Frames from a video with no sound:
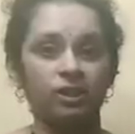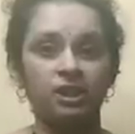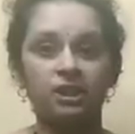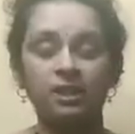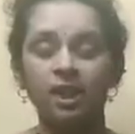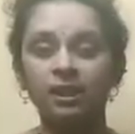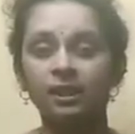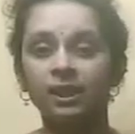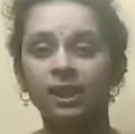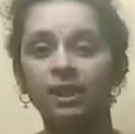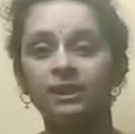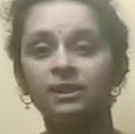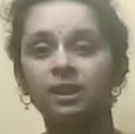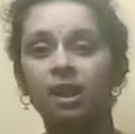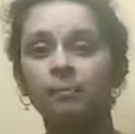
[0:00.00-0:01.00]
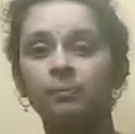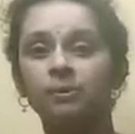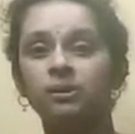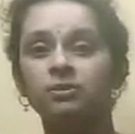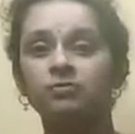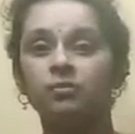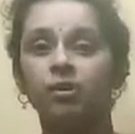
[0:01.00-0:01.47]
These are the
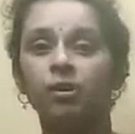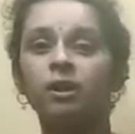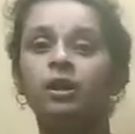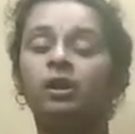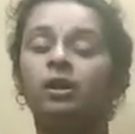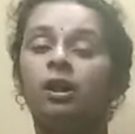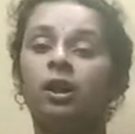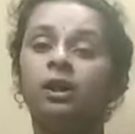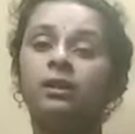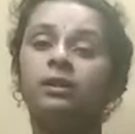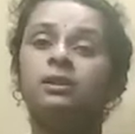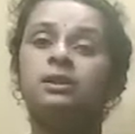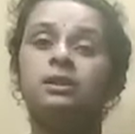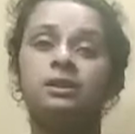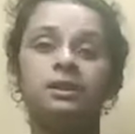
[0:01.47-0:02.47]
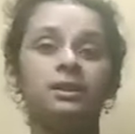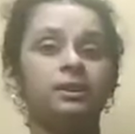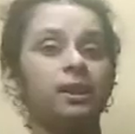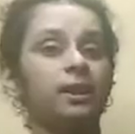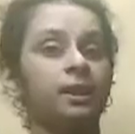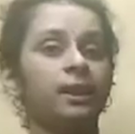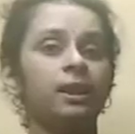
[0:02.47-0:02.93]
examples for
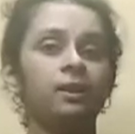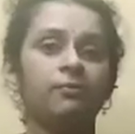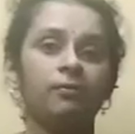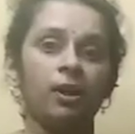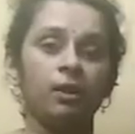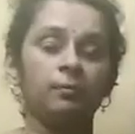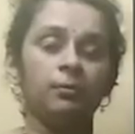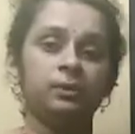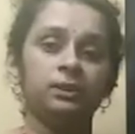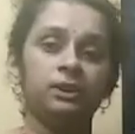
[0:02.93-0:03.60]
synthetic fiber.